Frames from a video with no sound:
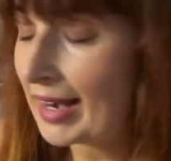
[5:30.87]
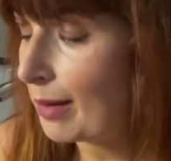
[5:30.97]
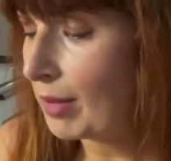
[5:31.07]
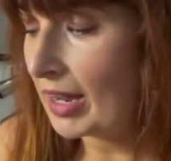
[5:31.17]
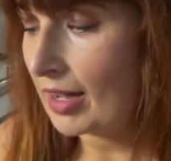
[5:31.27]

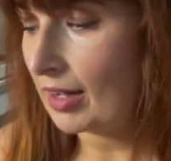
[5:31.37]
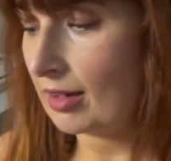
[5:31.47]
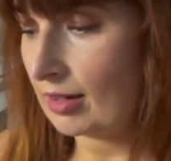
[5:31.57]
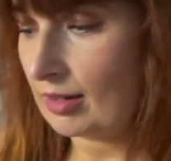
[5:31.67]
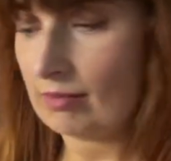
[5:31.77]
I'm gonna
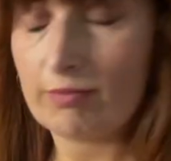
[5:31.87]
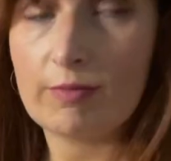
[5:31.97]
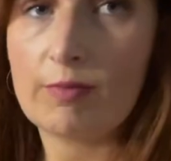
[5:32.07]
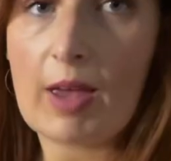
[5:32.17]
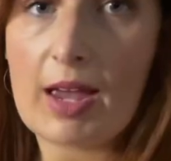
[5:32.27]

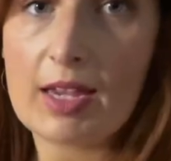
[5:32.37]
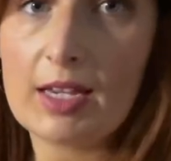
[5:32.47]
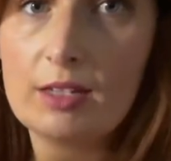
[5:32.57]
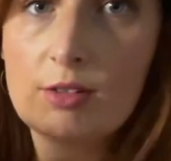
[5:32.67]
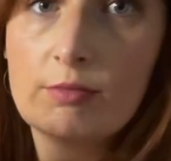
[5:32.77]

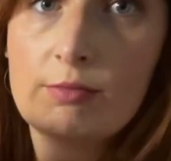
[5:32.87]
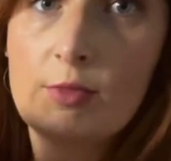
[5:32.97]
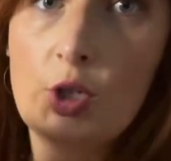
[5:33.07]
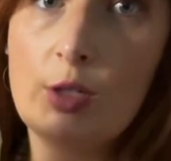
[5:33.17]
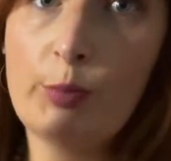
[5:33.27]
eat
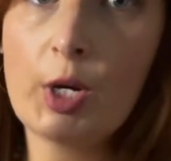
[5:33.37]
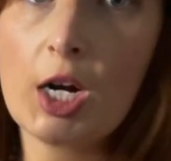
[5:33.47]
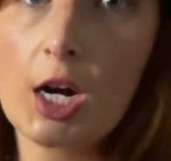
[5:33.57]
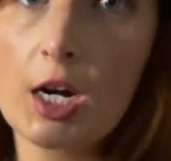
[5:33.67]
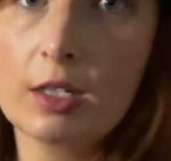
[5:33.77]
good
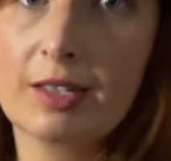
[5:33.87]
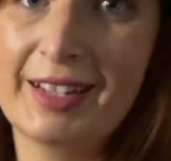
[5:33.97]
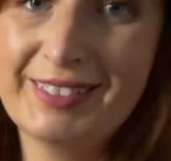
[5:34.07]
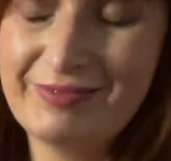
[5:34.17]
burgers.